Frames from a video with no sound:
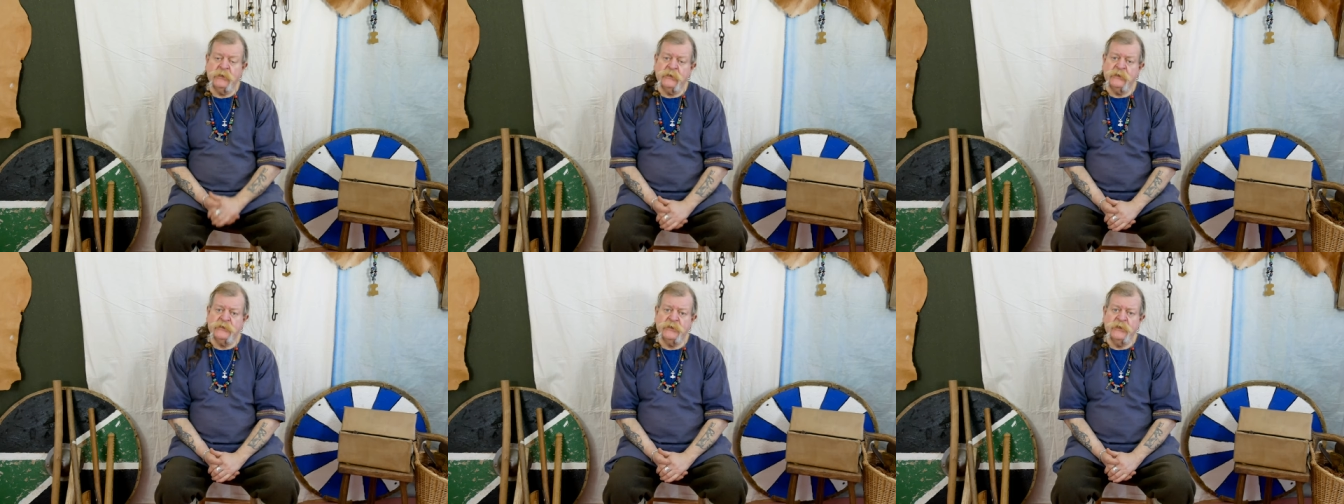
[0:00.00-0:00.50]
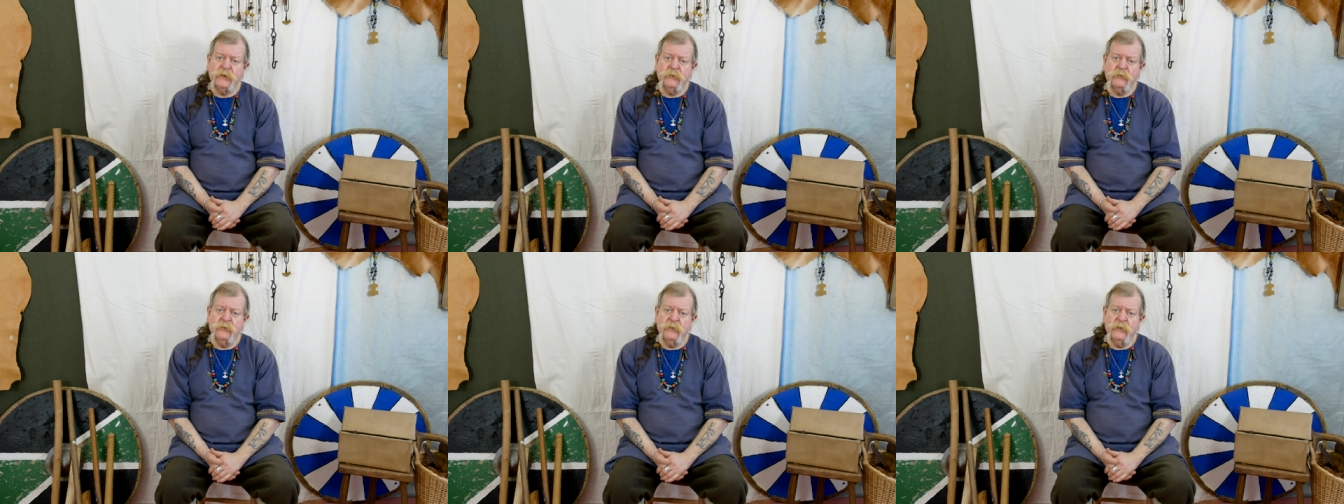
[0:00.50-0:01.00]
like to know.
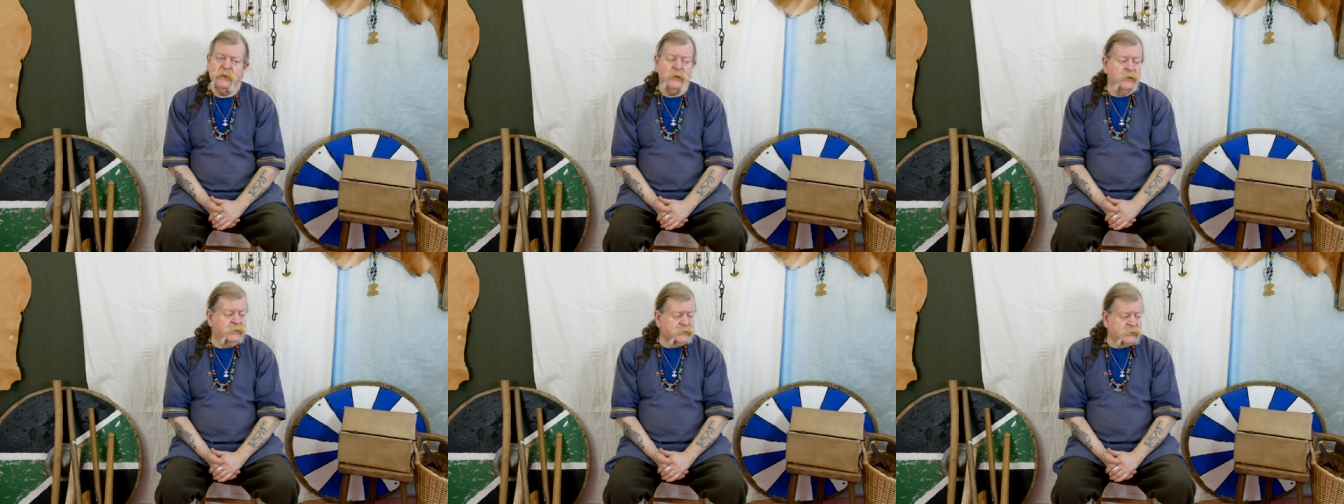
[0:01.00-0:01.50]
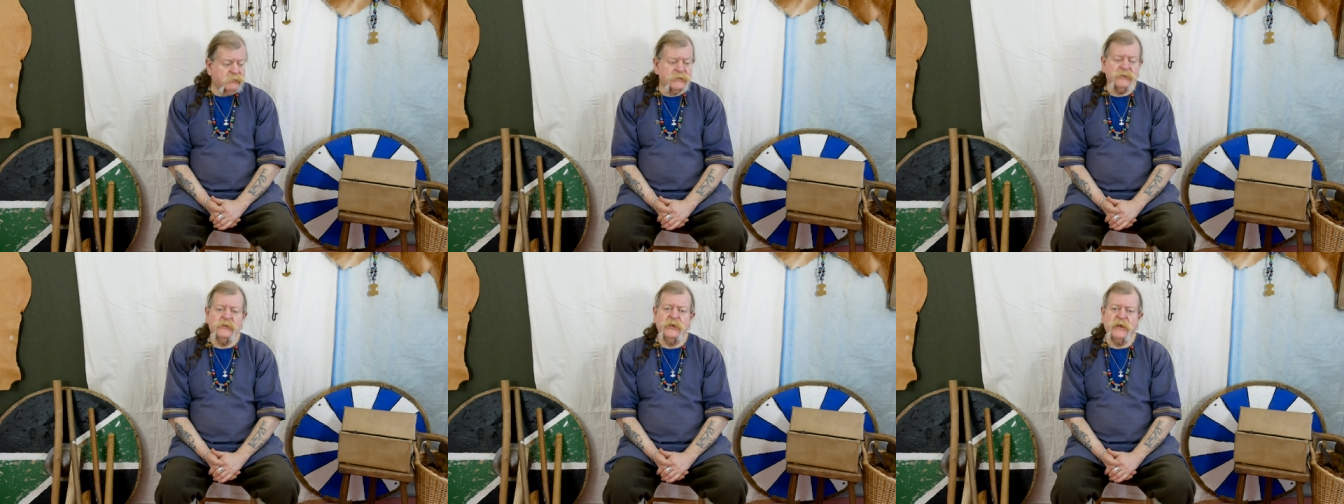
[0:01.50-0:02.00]
So
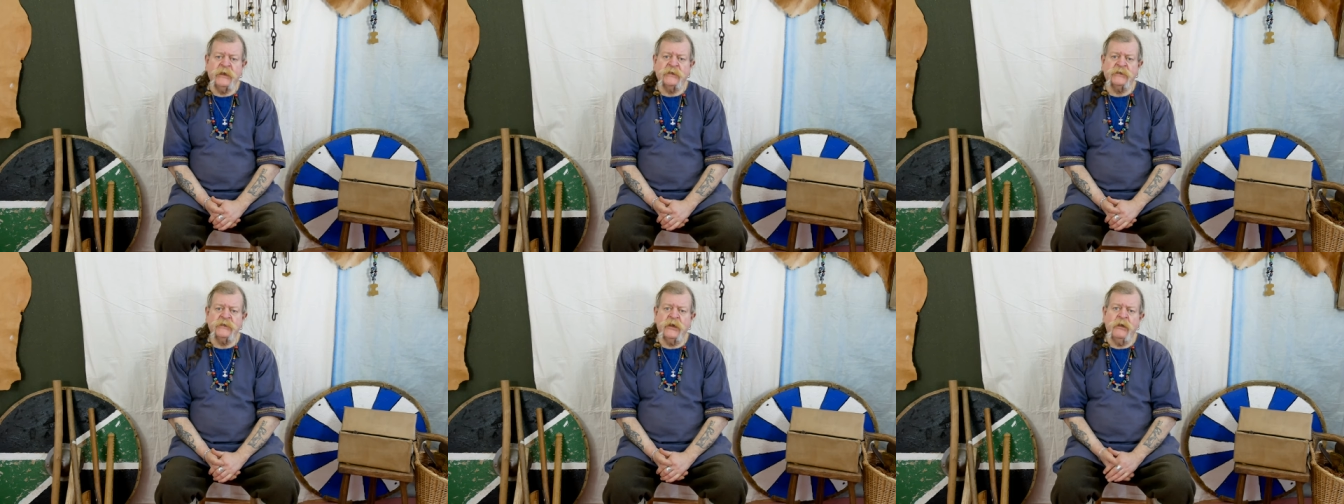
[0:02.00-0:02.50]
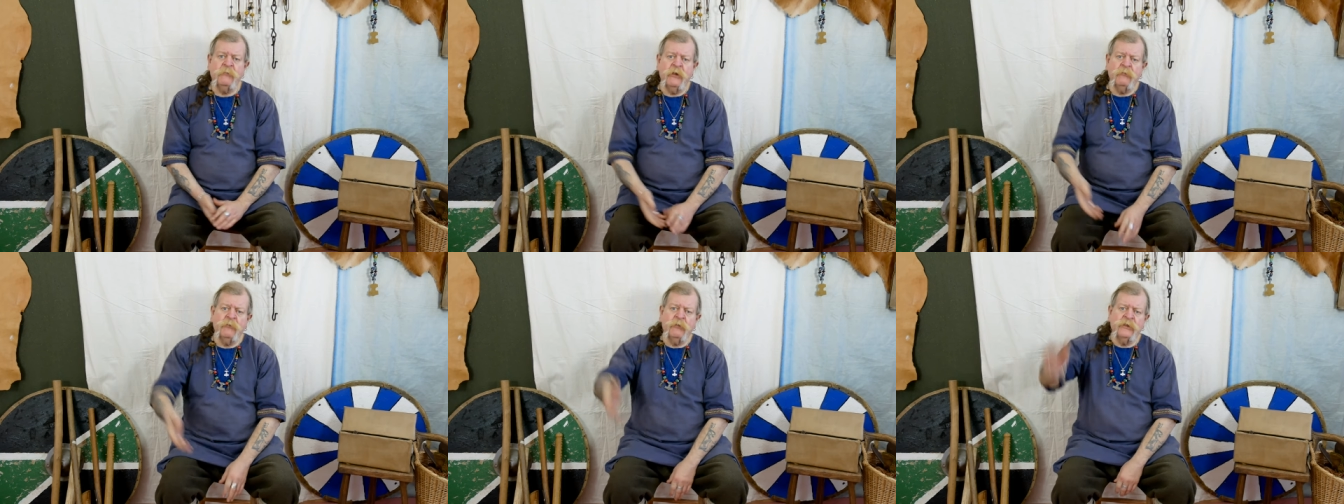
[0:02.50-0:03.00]
until the next time, I
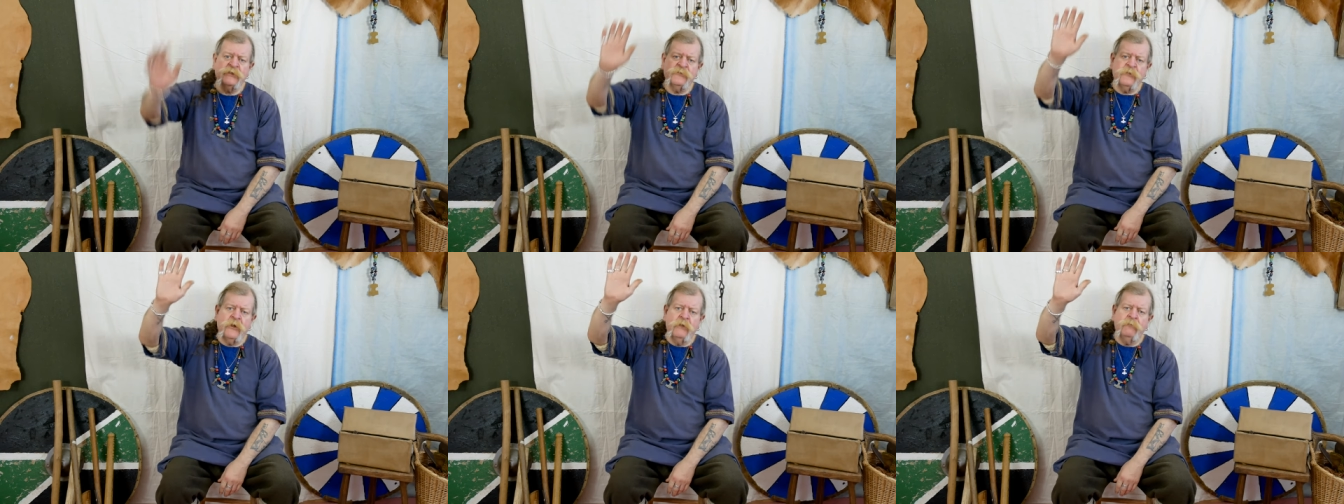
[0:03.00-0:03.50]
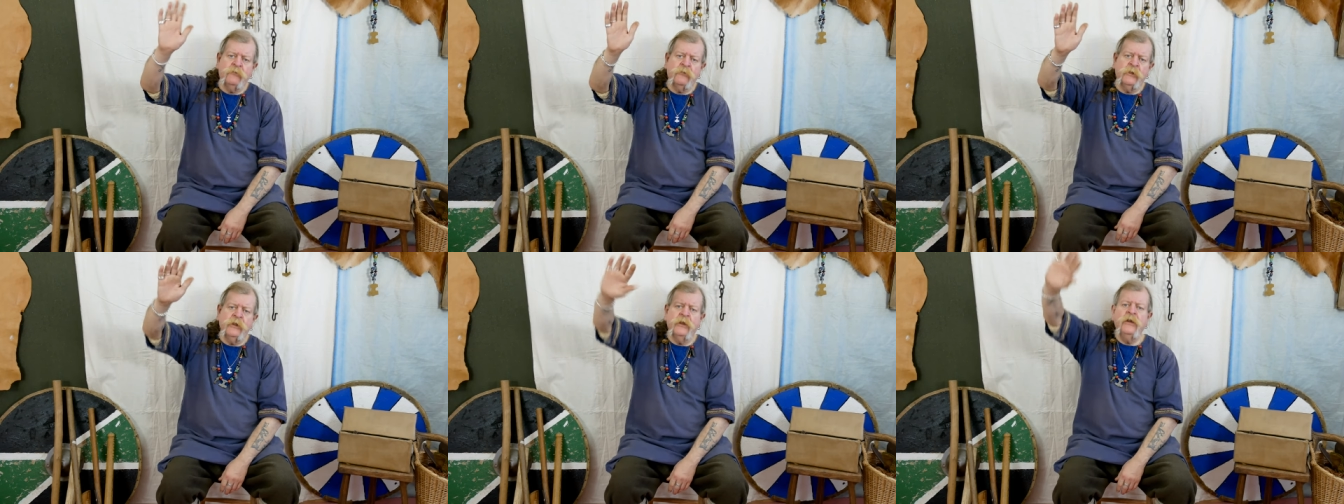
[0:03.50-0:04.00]
hope the weather's fine
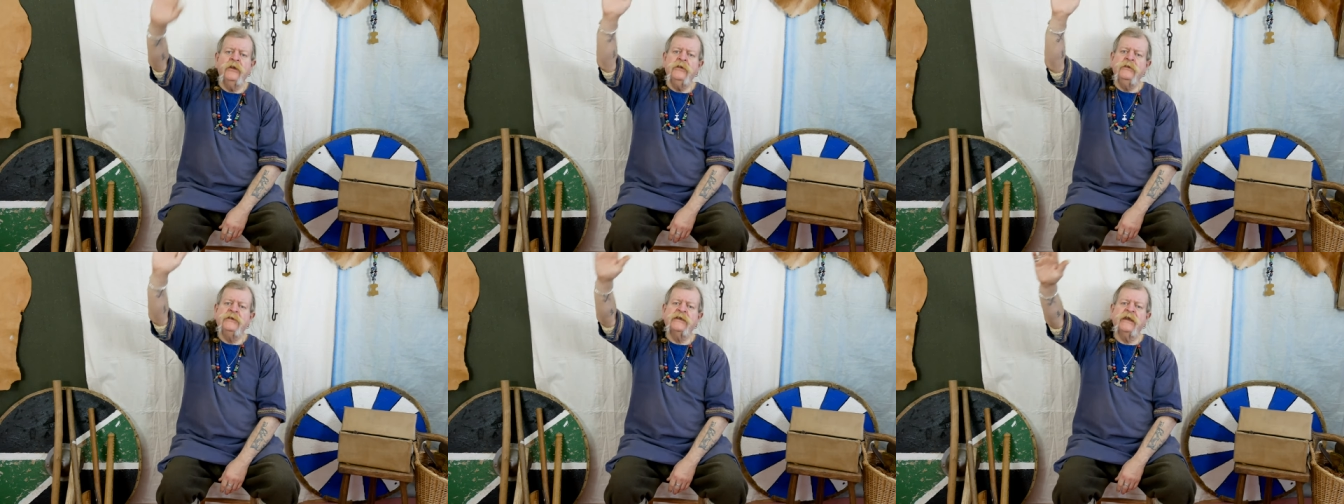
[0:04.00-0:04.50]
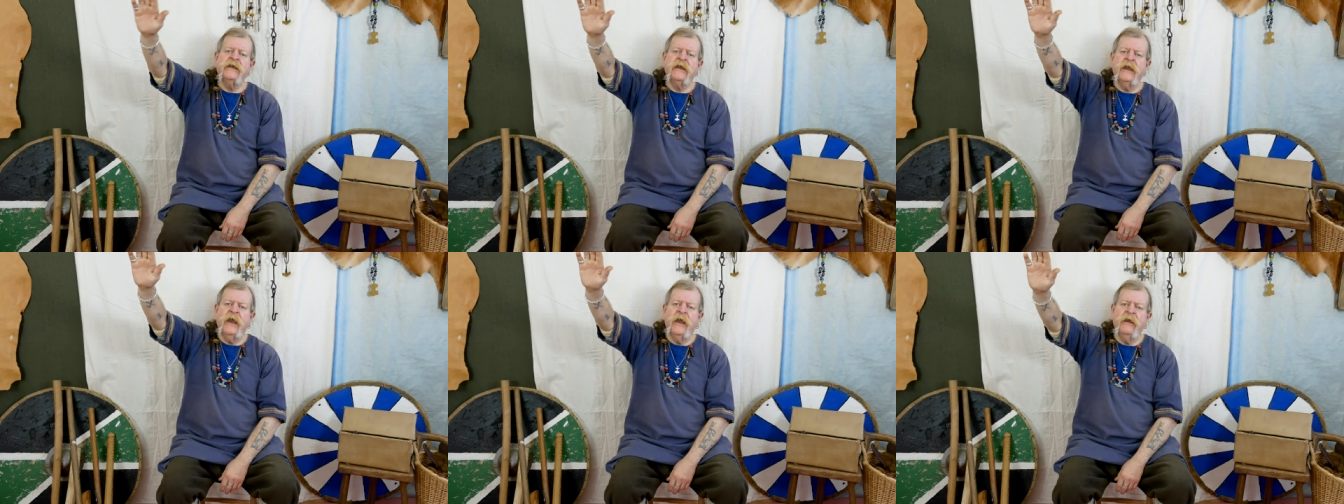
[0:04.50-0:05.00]
for you. You take
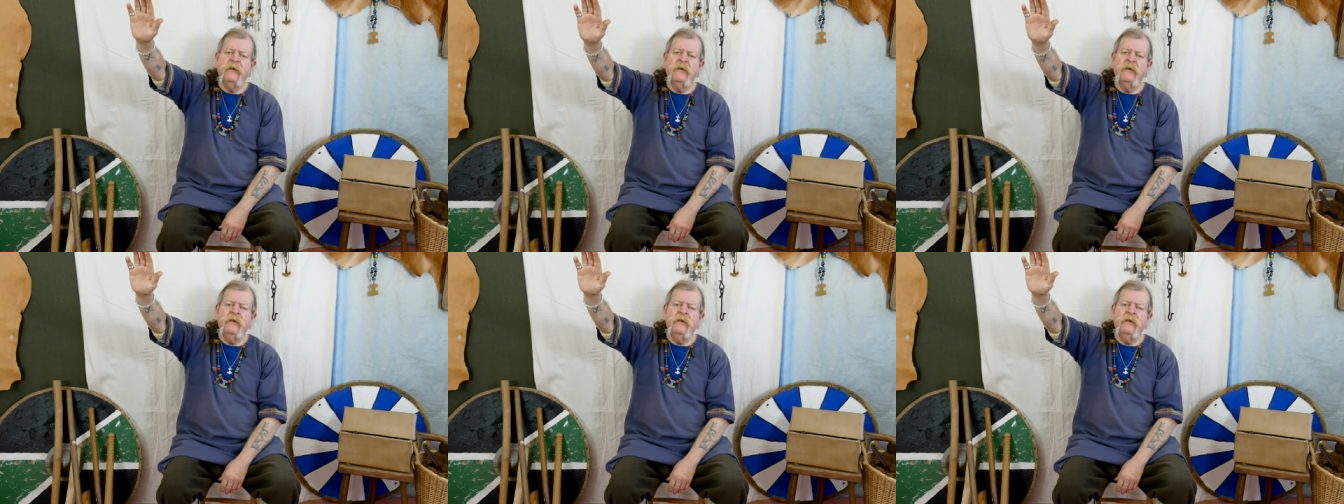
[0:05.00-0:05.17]
care.